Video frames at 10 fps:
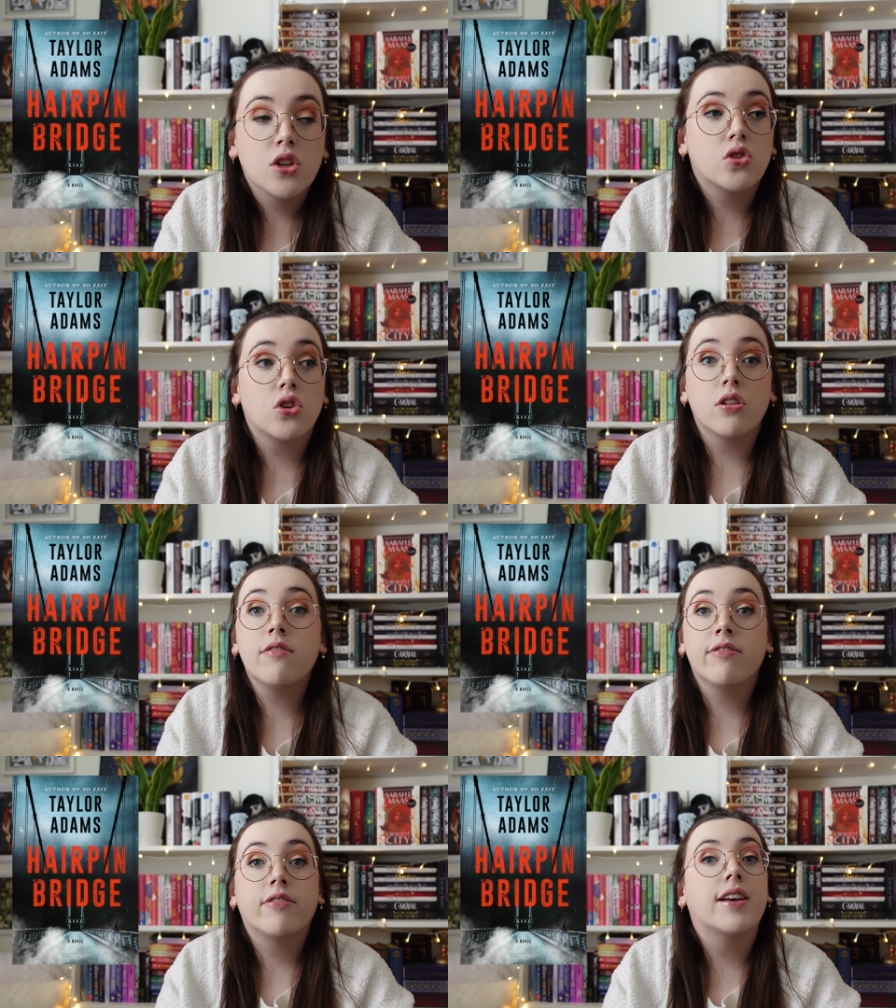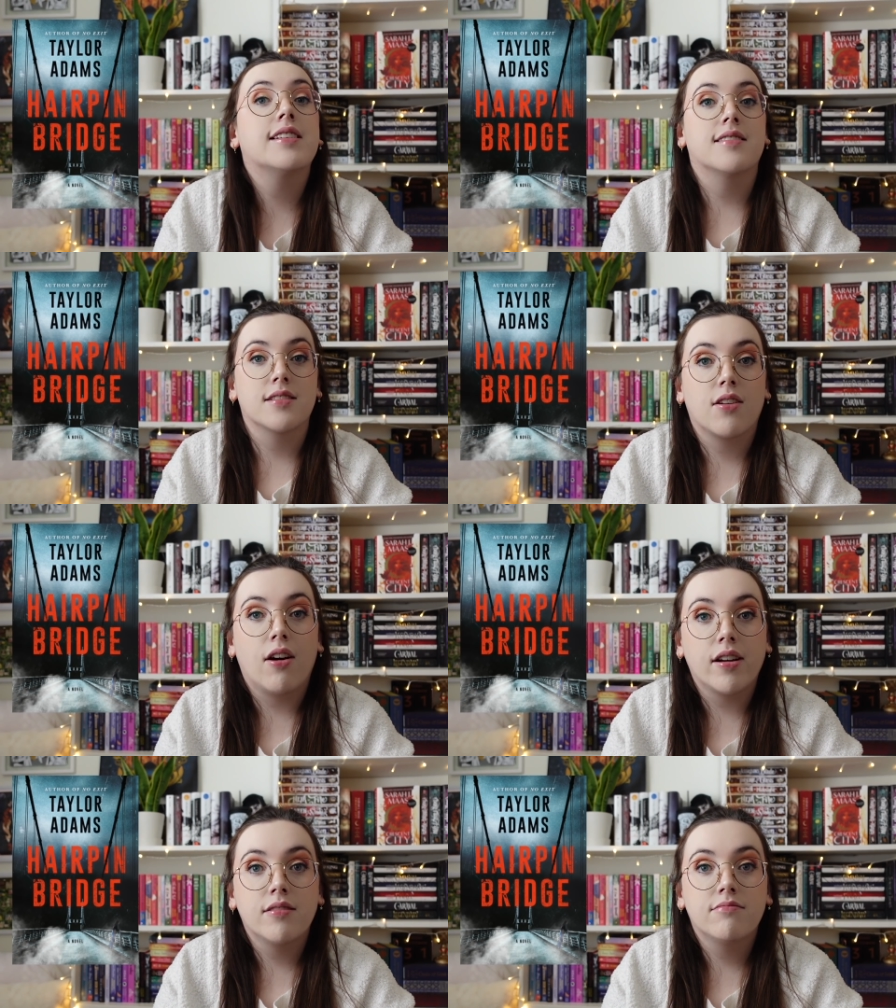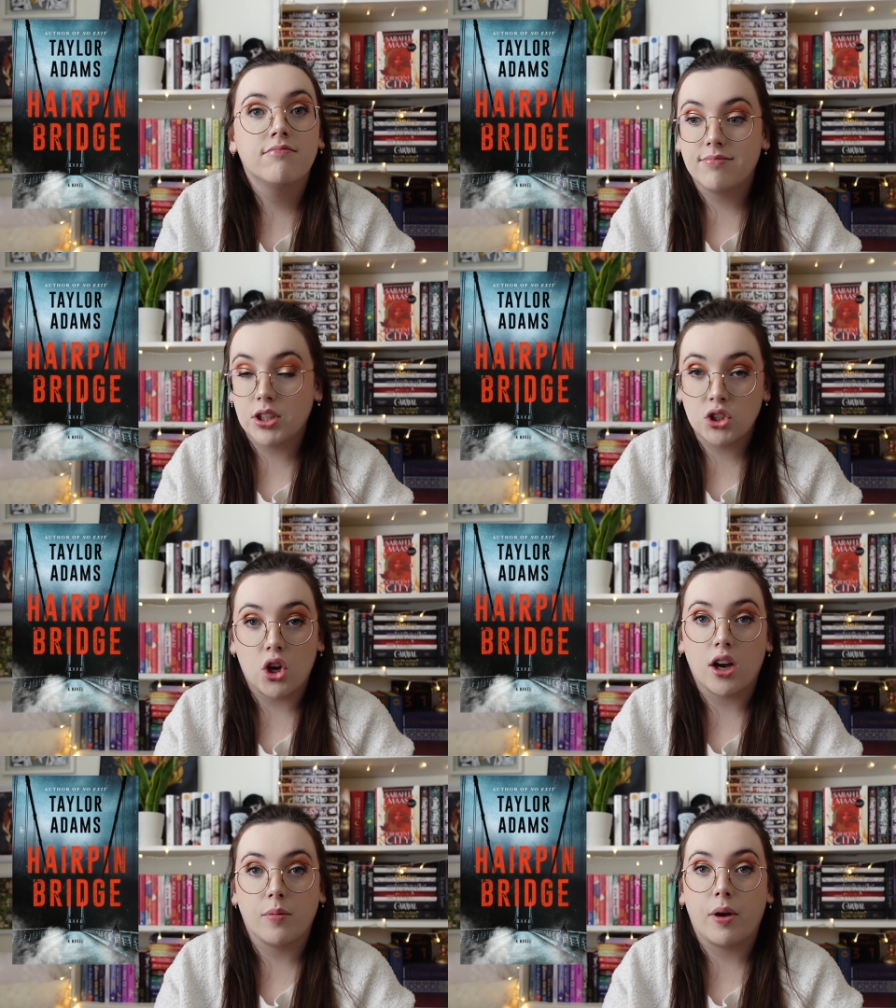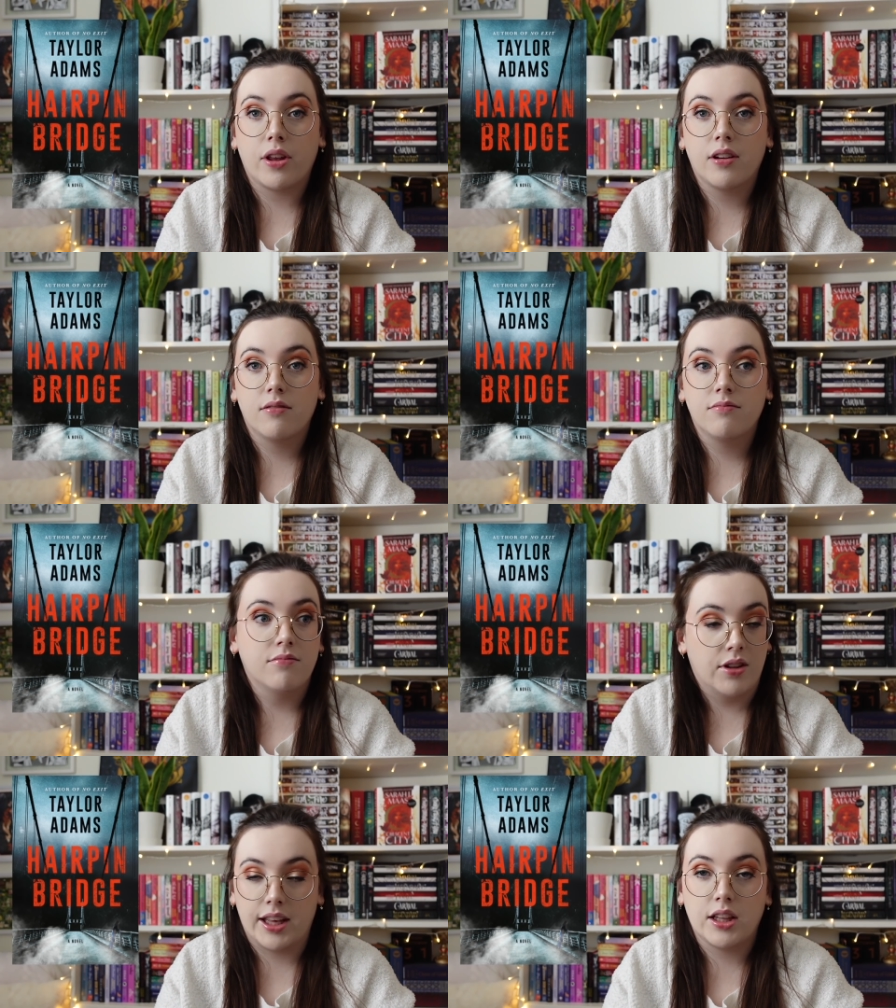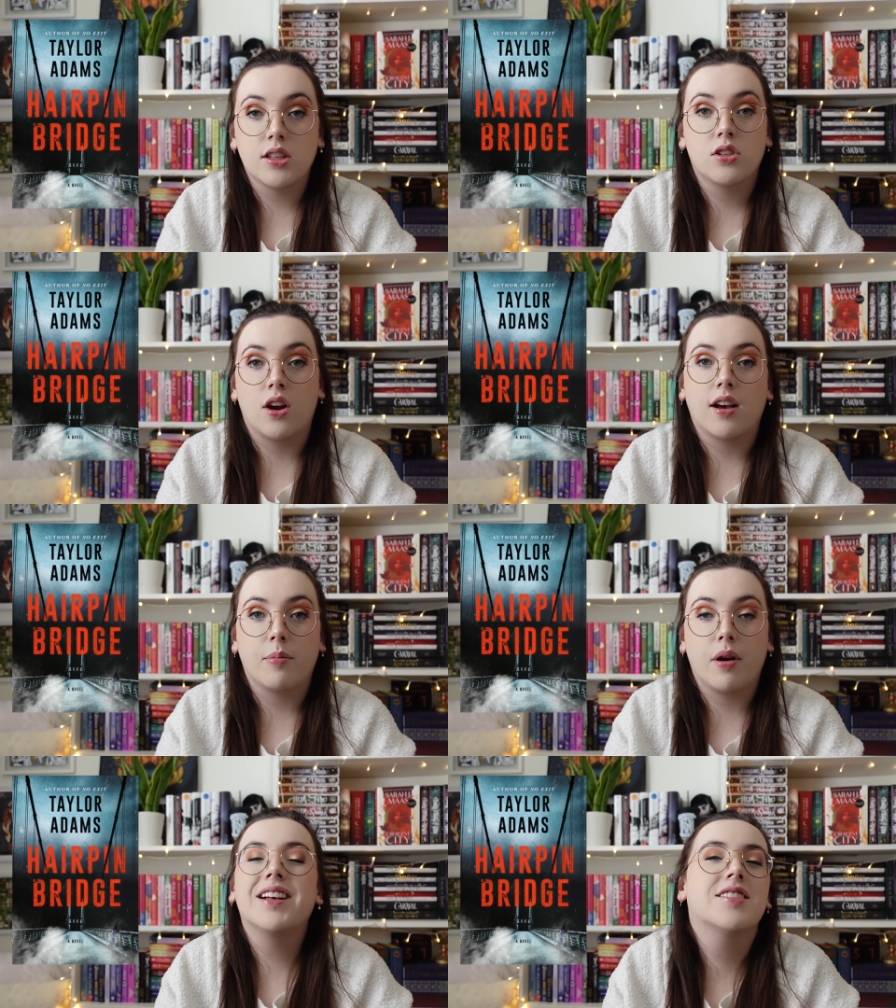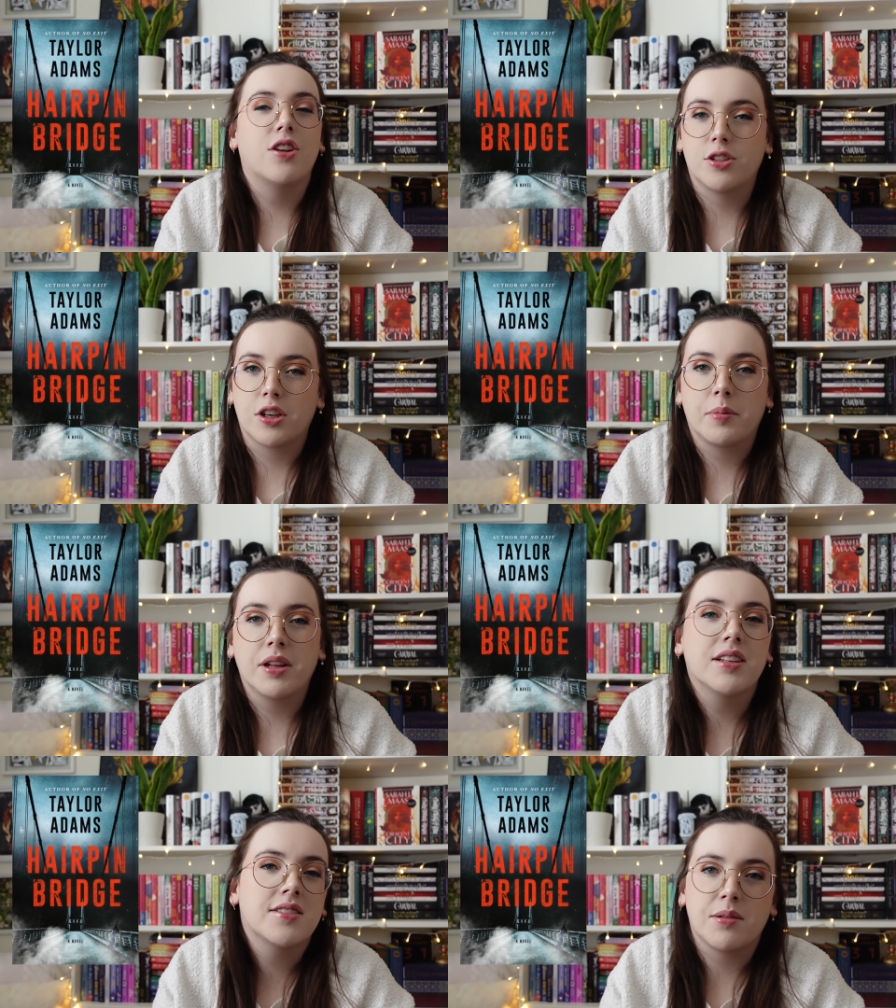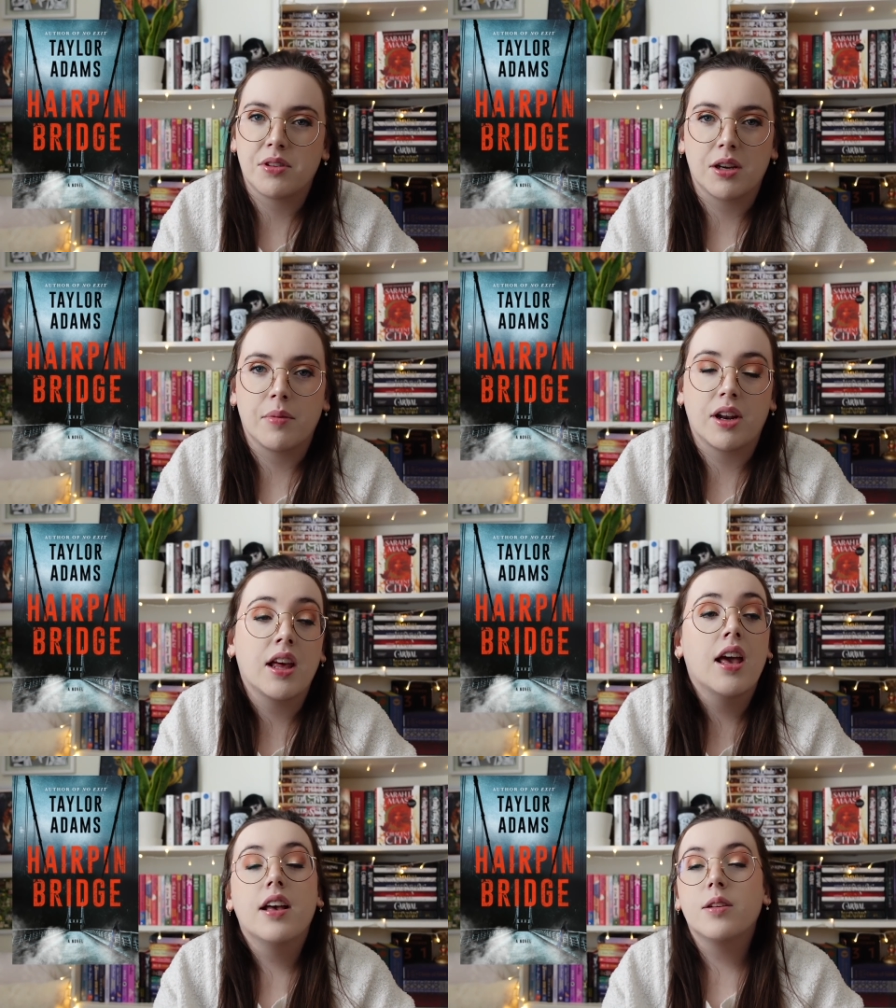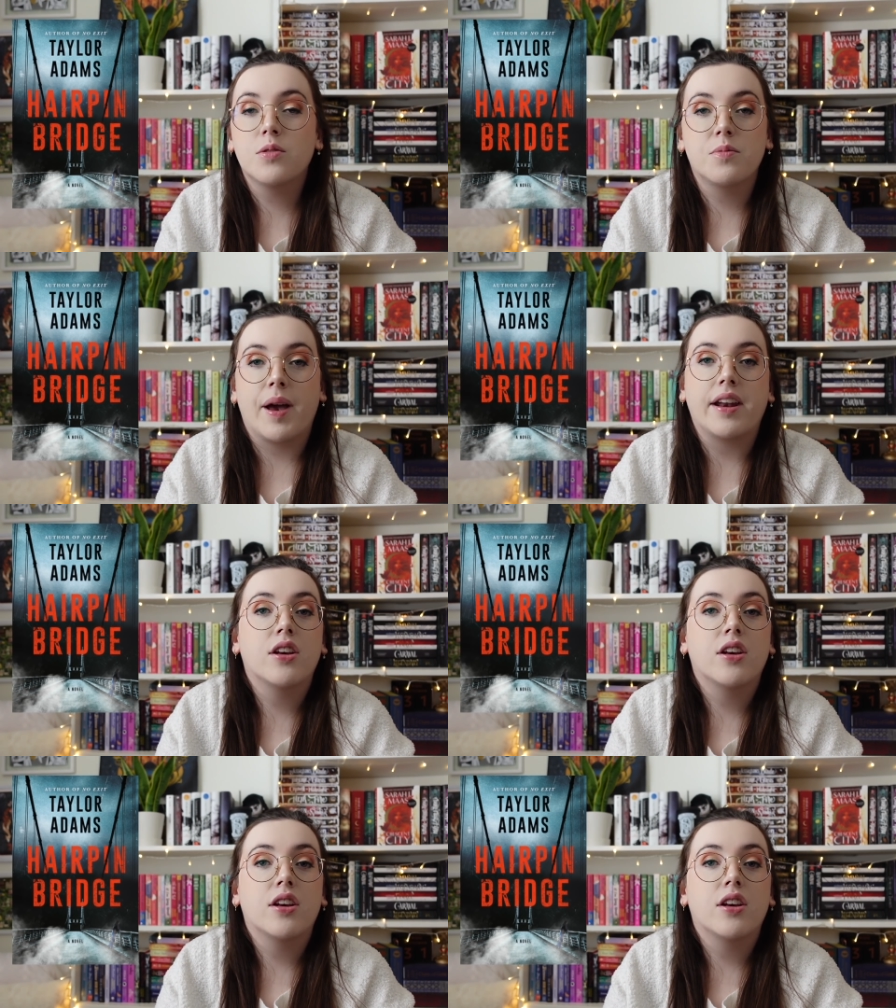So your face is gone. Let's talk about it. Like, let's talk about Let's not talk about it. Let's stop talking about it. This was bad.